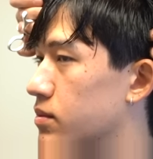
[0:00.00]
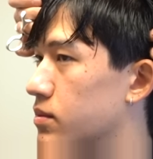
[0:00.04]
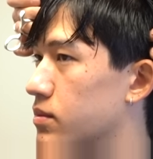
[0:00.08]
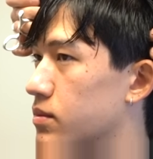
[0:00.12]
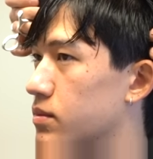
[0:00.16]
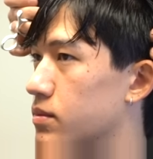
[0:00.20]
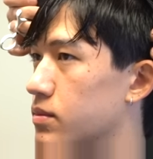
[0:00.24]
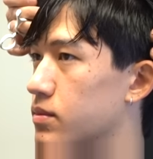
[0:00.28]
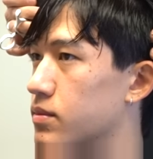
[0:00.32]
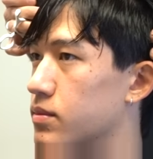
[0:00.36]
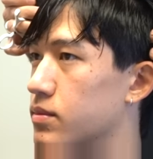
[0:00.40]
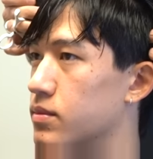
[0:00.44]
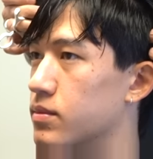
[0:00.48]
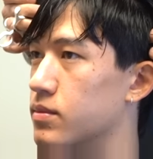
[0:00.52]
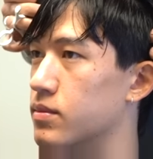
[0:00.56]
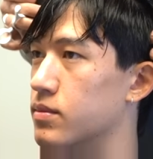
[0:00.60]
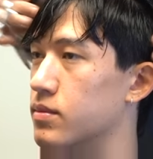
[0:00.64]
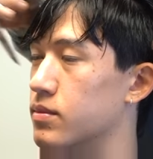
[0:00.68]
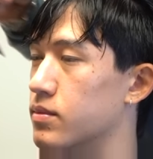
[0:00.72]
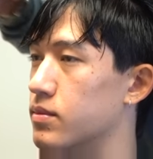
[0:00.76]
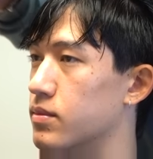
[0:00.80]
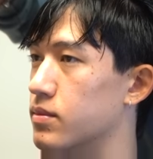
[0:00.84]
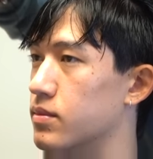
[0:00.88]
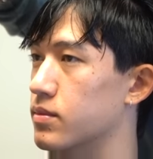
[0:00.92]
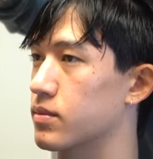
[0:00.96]

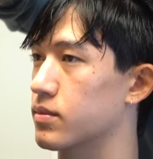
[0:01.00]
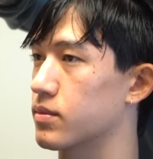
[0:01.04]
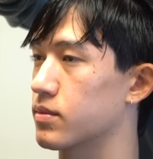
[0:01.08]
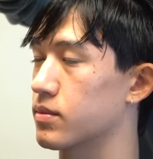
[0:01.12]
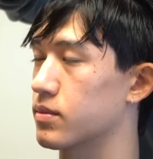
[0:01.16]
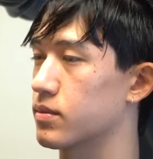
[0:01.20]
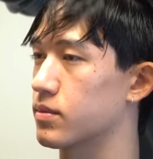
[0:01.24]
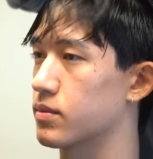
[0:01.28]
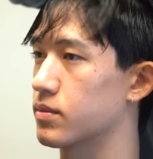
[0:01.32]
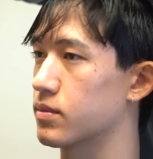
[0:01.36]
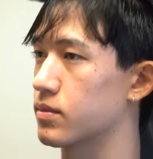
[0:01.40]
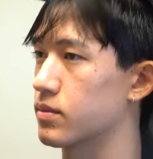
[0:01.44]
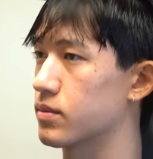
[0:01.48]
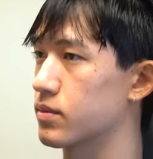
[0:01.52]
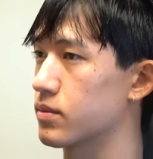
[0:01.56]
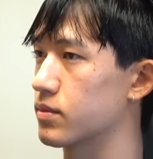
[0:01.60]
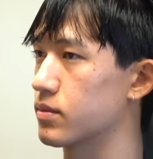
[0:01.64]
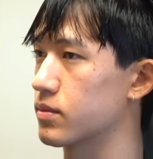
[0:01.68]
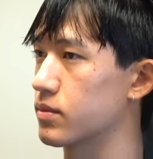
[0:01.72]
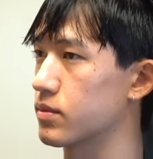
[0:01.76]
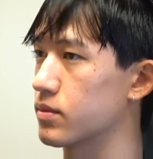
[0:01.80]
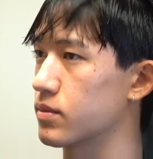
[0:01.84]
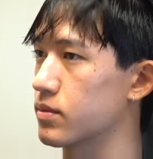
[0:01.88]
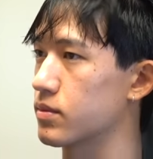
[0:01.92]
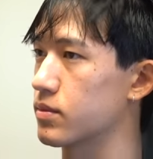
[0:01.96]

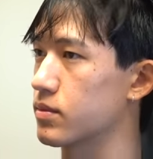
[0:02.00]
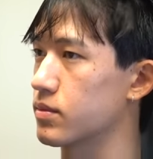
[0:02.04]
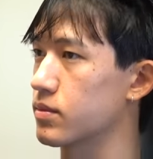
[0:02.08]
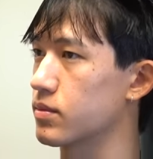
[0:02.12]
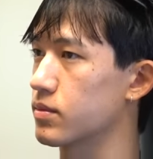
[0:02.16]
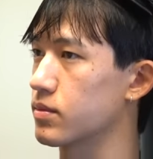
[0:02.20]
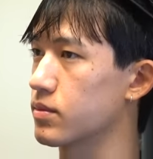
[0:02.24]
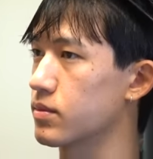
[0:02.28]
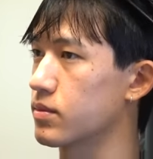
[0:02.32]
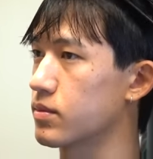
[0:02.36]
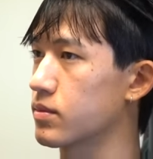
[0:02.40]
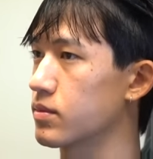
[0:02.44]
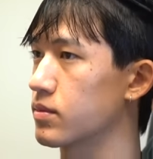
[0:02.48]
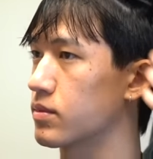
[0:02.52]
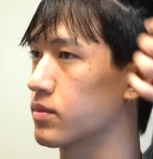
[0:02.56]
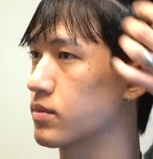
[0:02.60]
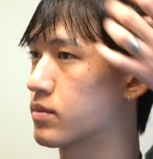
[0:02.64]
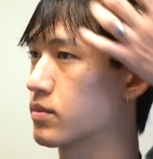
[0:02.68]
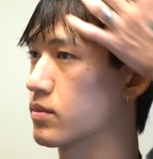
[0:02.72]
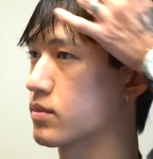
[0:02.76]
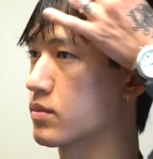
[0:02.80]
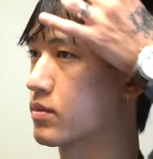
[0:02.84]
[no speech]